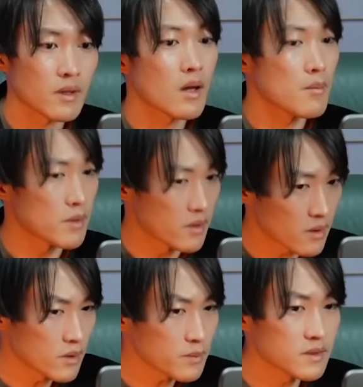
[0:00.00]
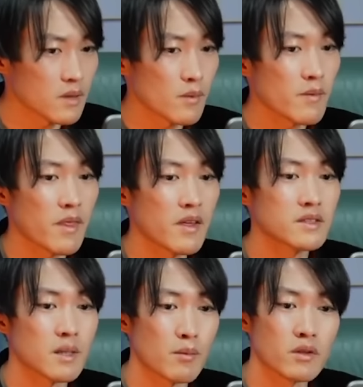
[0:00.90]
Perhaps some of these
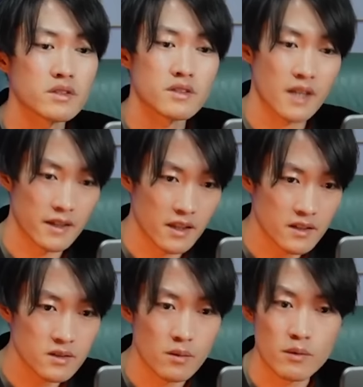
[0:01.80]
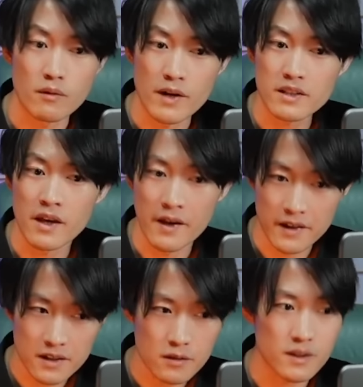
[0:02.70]
supposed sightings of Red Hair
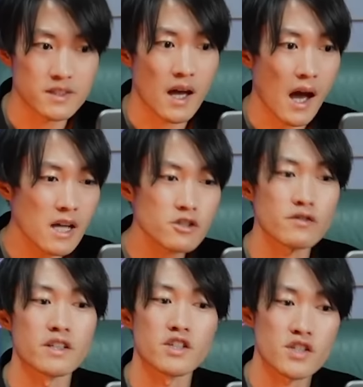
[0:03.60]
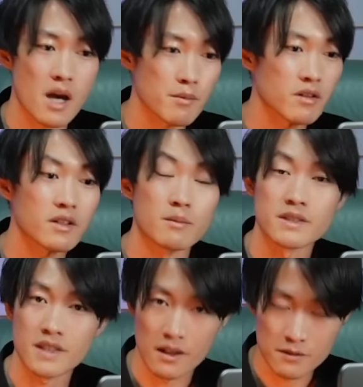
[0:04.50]
was actually Shamrock
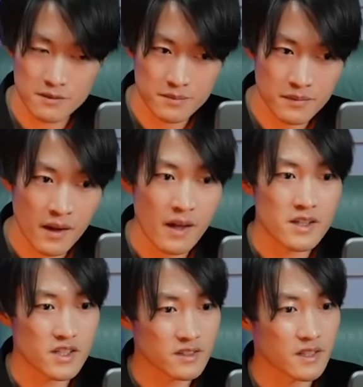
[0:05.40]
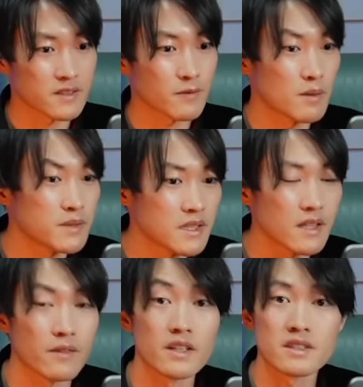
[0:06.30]
himself, just as we've seen
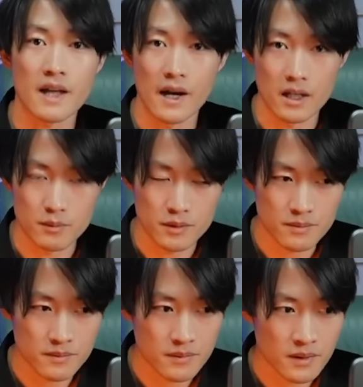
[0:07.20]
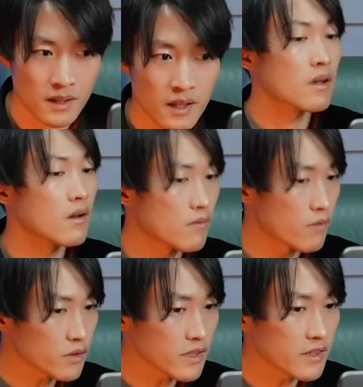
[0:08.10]
this time.
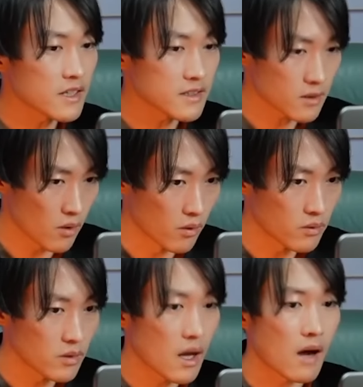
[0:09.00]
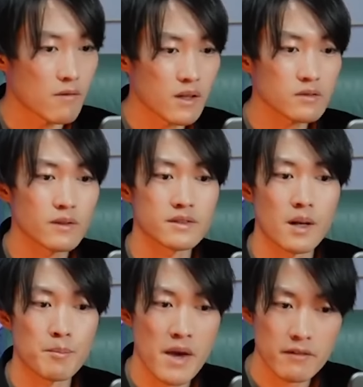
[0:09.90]
14 years ago, Harald was
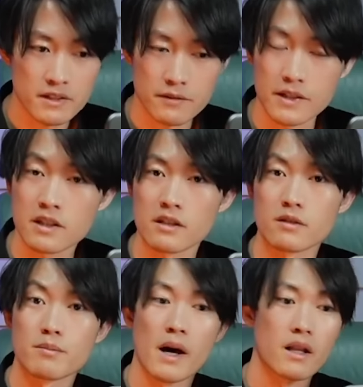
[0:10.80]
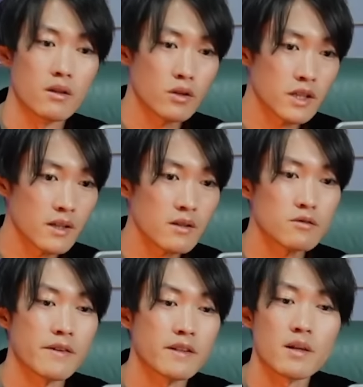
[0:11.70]
apparently killed by Loki
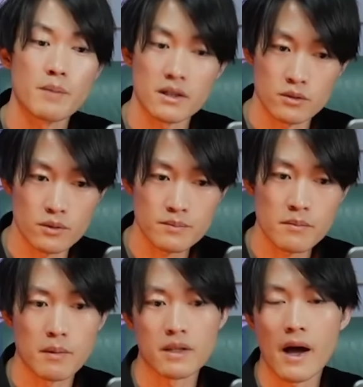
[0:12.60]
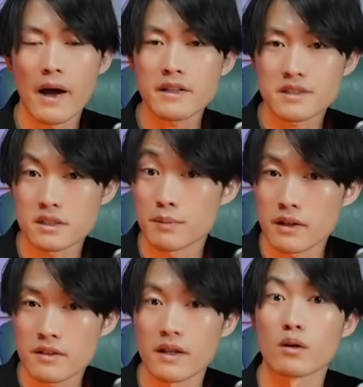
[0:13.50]
during the battle, but I suspect
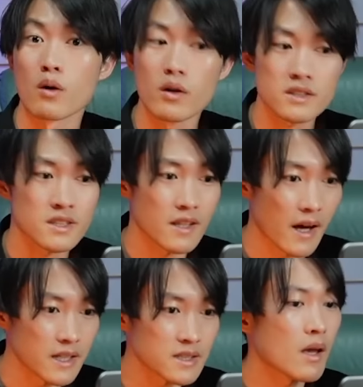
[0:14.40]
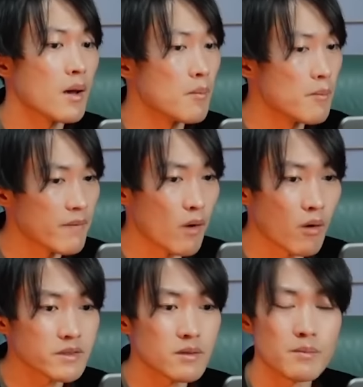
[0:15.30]
the God's Knights may have
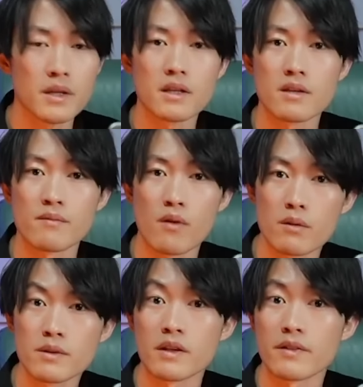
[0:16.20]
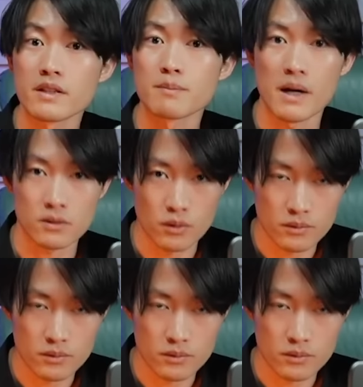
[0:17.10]
also been involved in this battle.